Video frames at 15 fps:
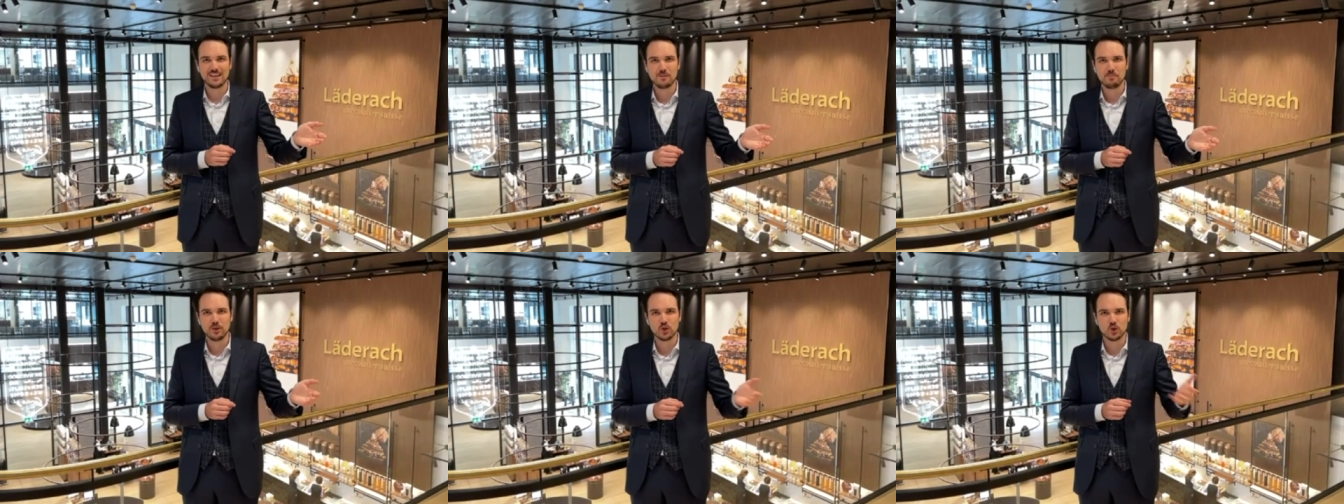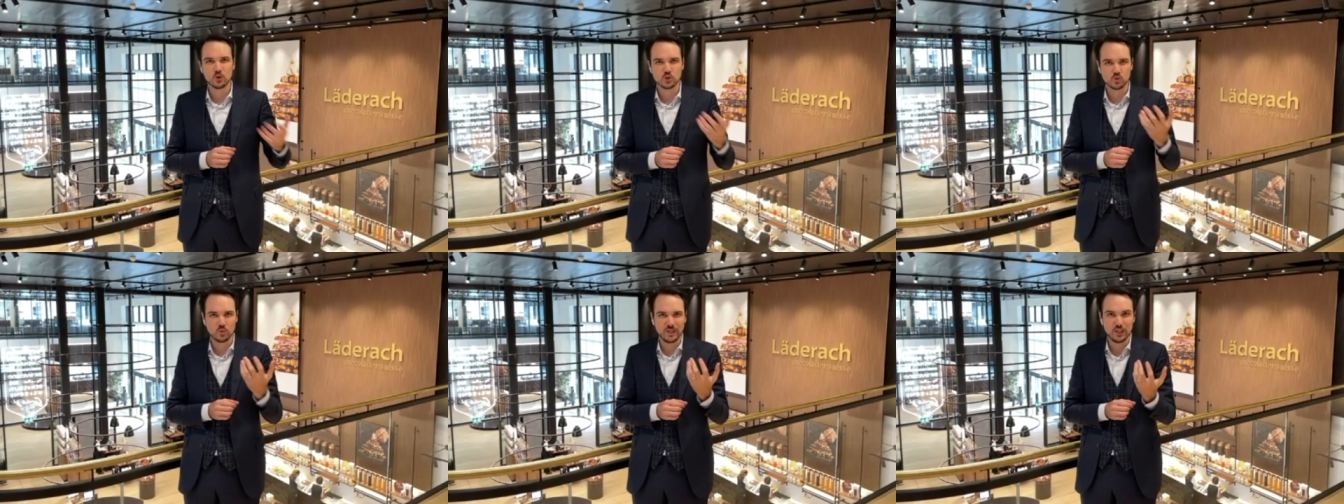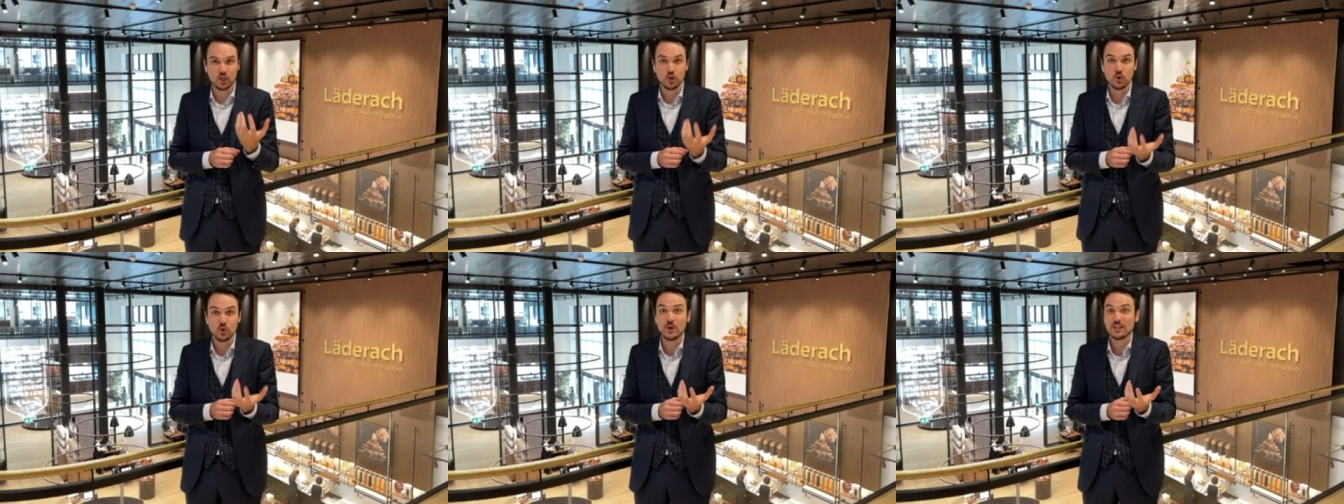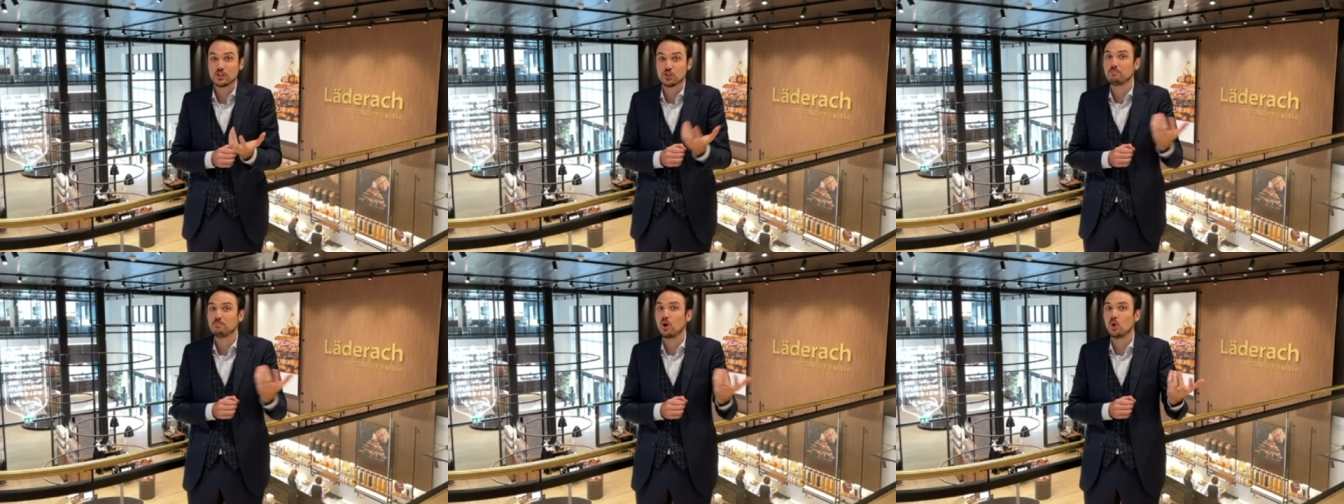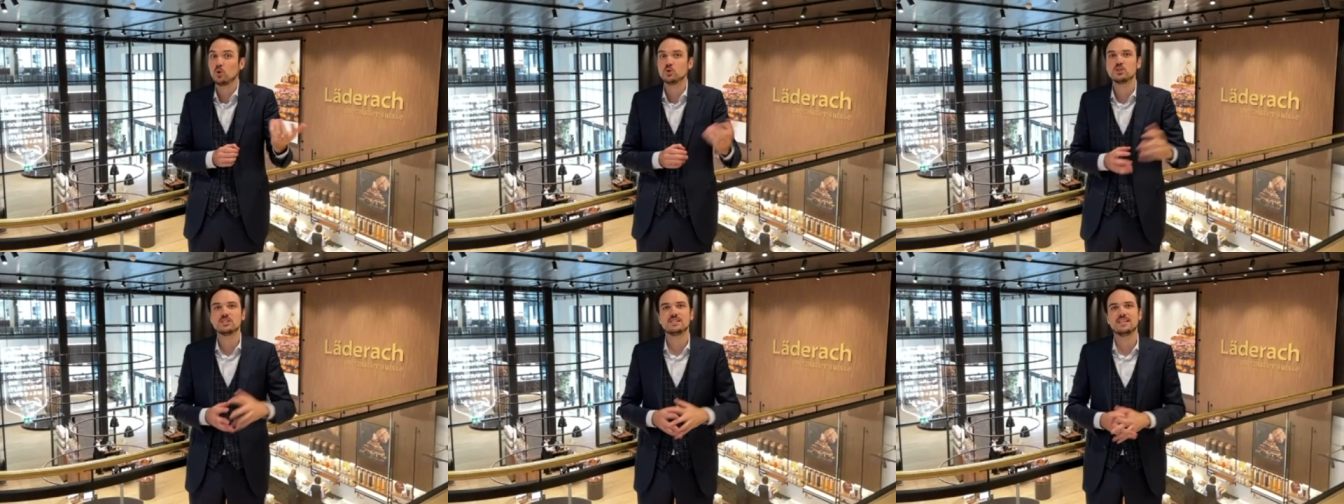because we knew and
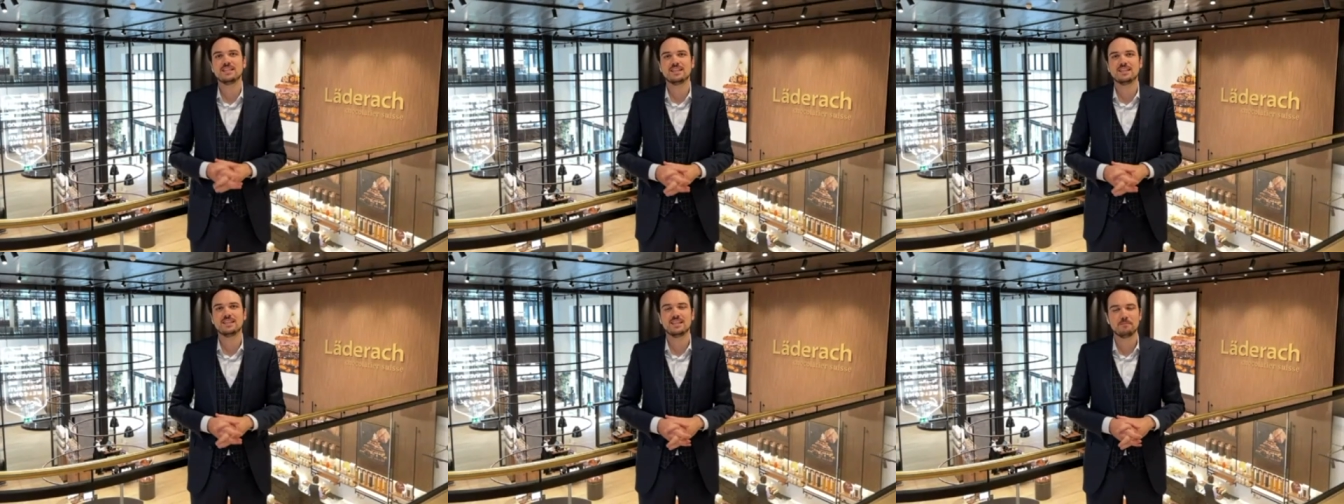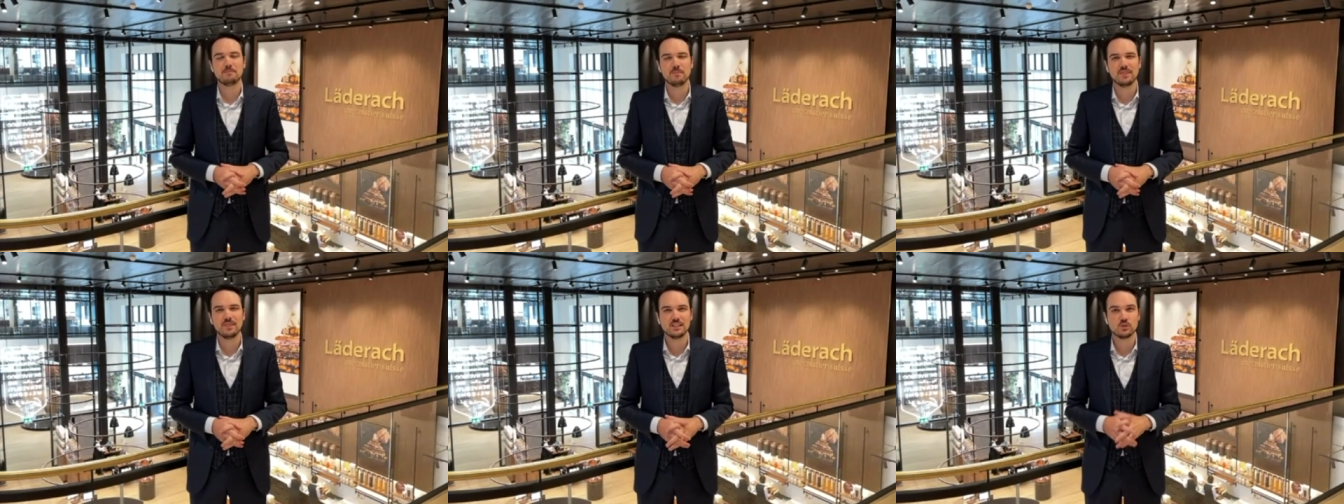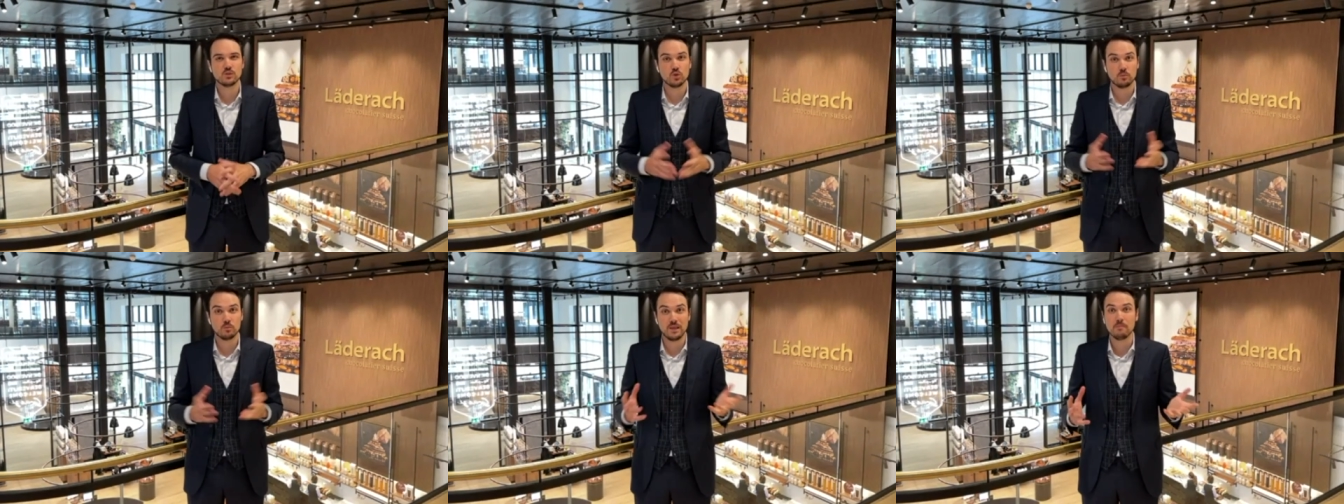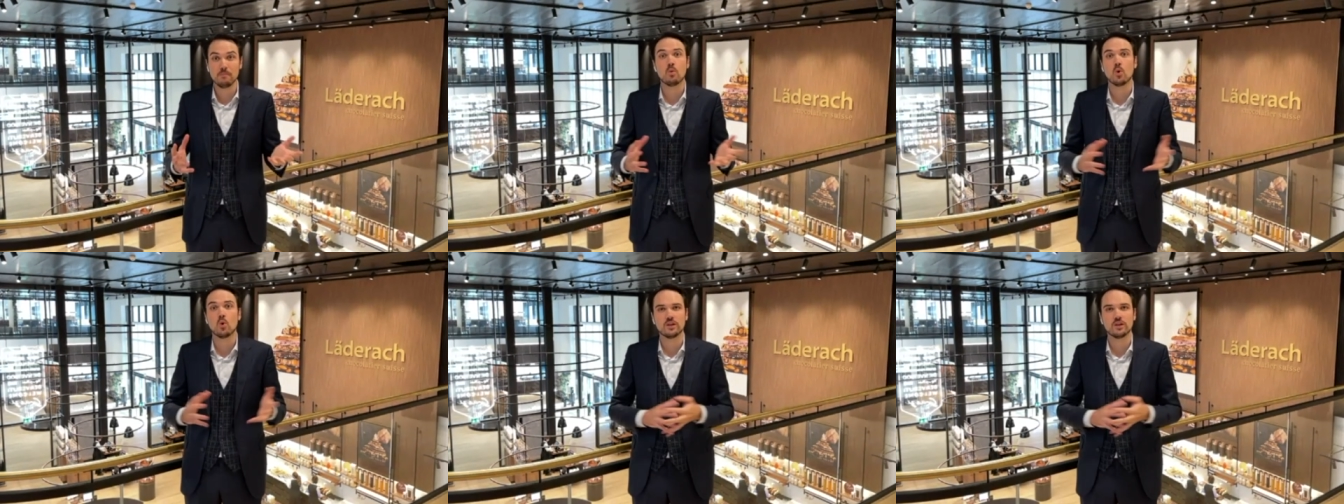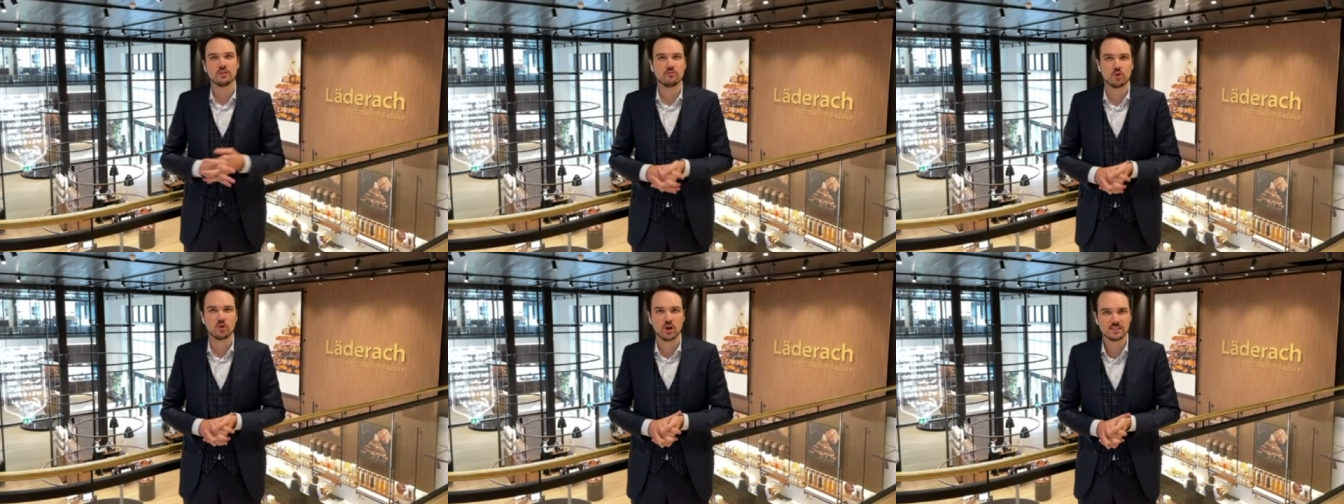supposed that um, this would be important
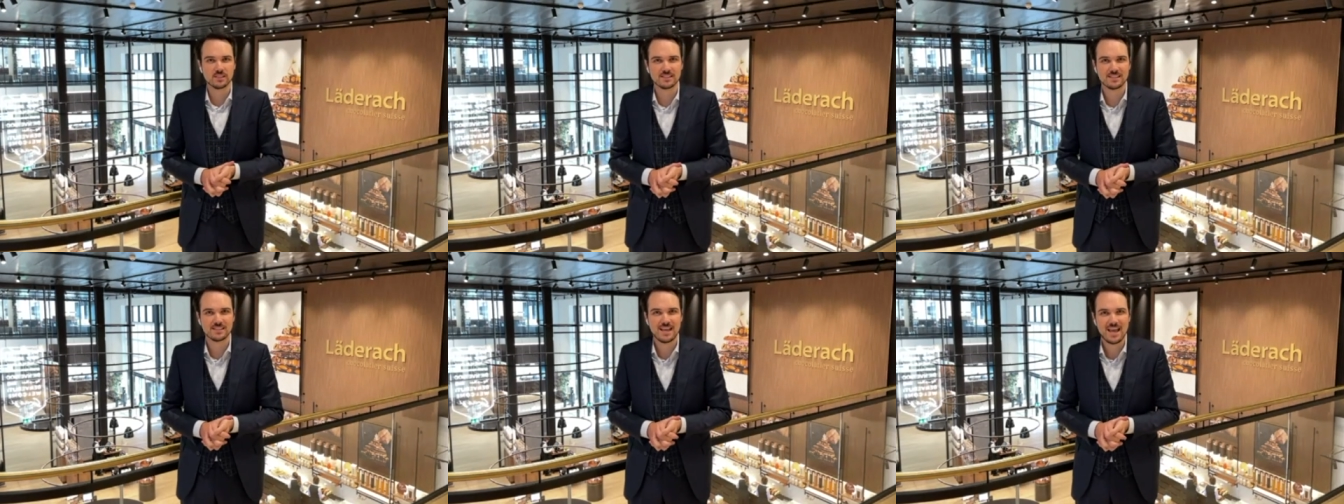for us.